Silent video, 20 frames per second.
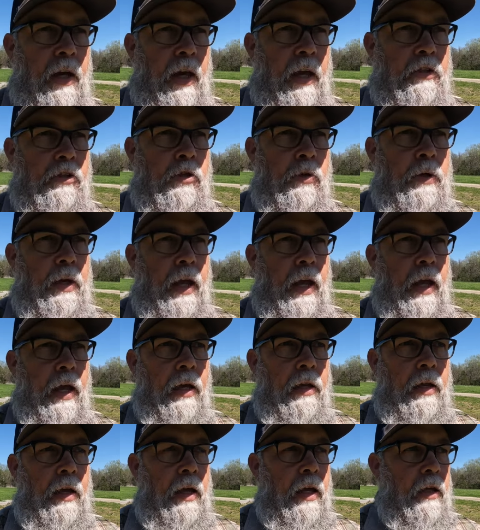as you
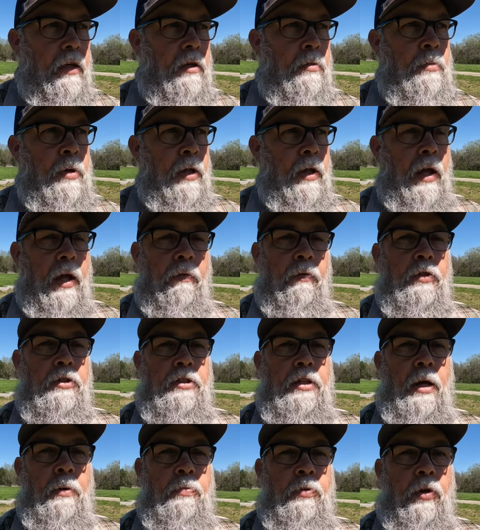can, and commit every
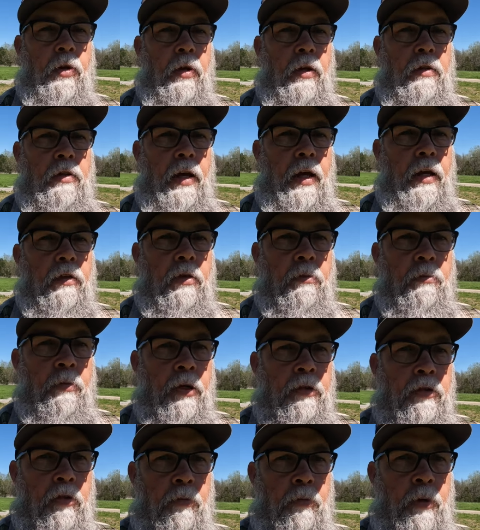step you're going to take to
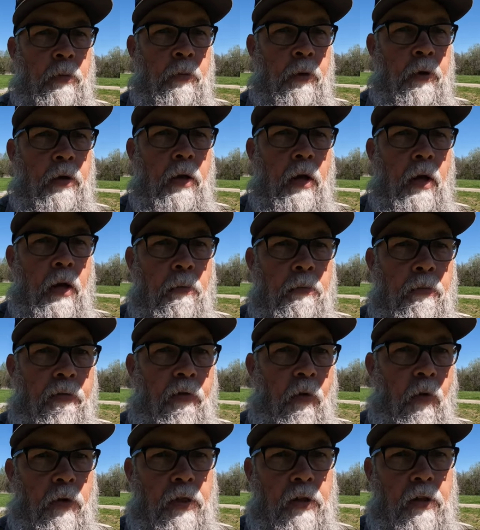muscle memory
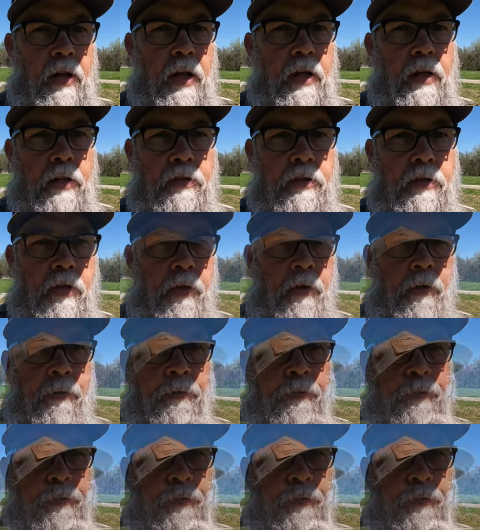before the day gets there.